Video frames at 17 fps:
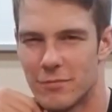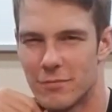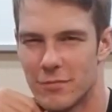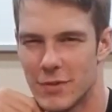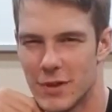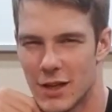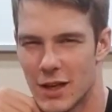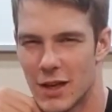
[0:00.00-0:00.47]

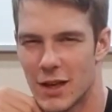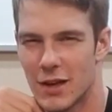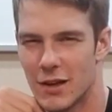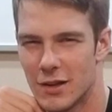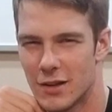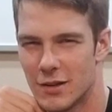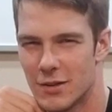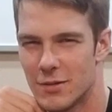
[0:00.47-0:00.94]
Yeah,
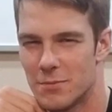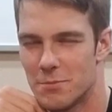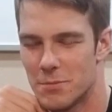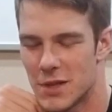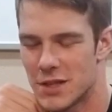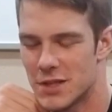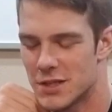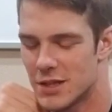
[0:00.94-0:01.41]

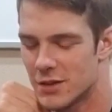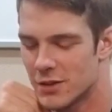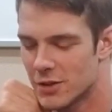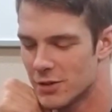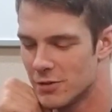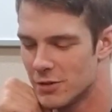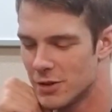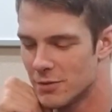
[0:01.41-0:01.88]

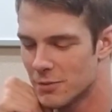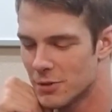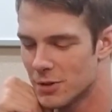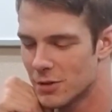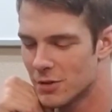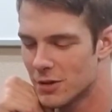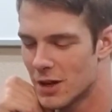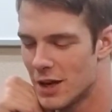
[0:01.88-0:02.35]
benzalconium
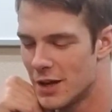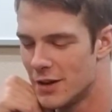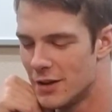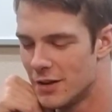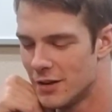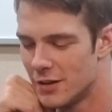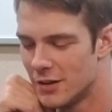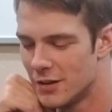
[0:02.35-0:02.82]
chloride.
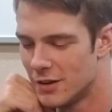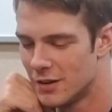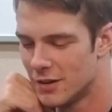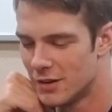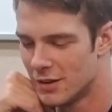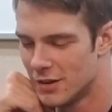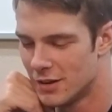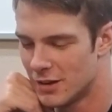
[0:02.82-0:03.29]

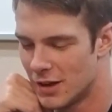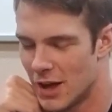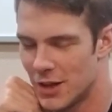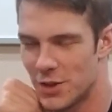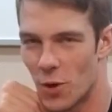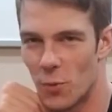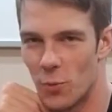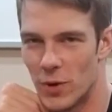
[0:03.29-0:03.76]
I
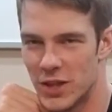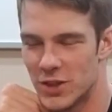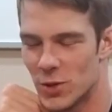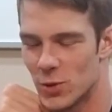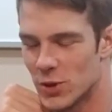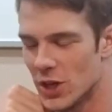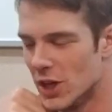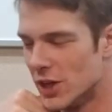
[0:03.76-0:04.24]
don't read too
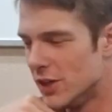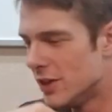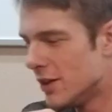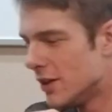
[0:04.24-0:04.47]
good.